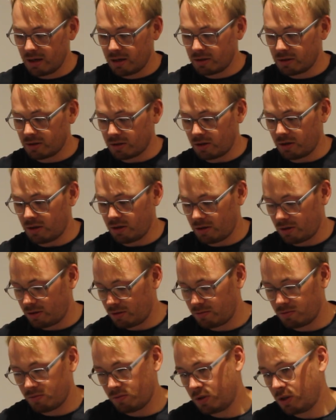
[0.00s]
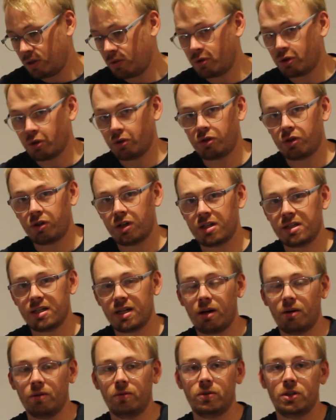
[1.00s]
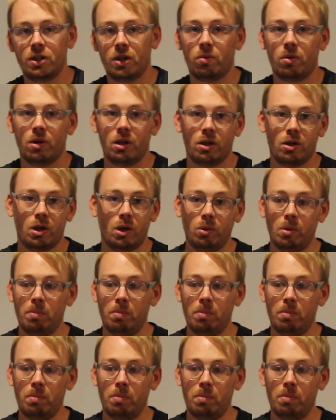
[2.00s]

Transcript: So you judge yourself. Do you want to go